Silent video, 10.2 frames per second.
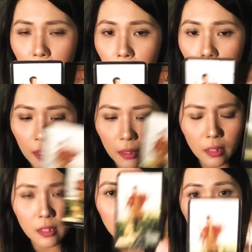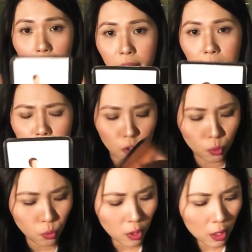Okay, this is how I read these
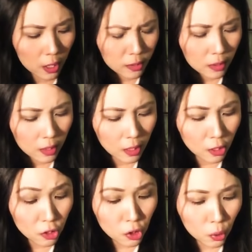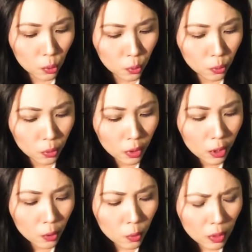two cards. So
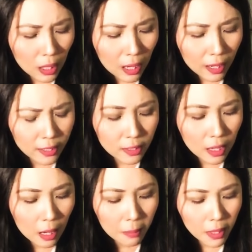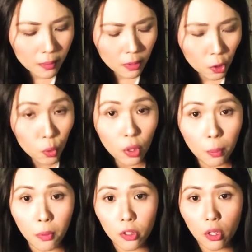good luck is coming. Good
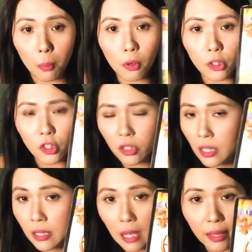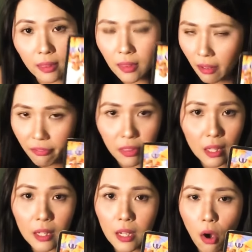opportunities are
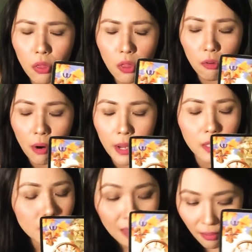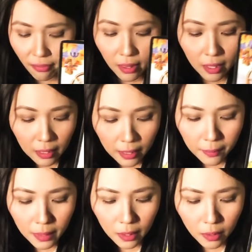definitely on the rise, definitely.
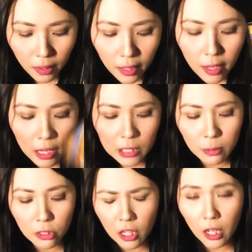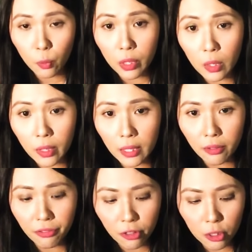Okay, especially if we look at
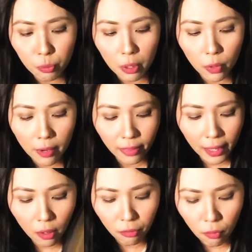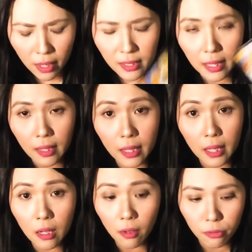the first spread, we have Knight of Wands and the
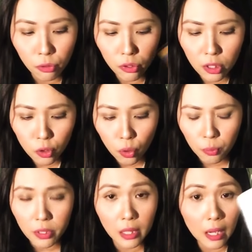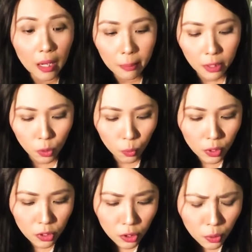King of Swords. These two persons are coming
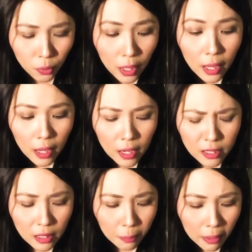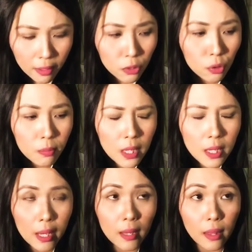towards you. It is apparent to me
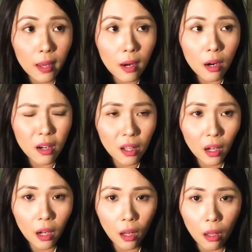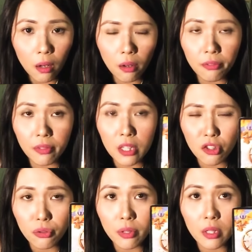that there are a lot of
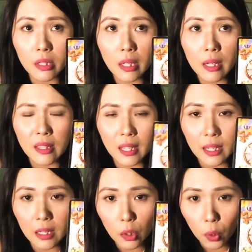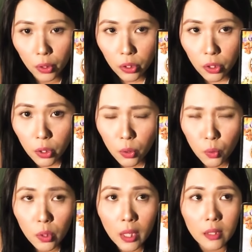interest taken on you.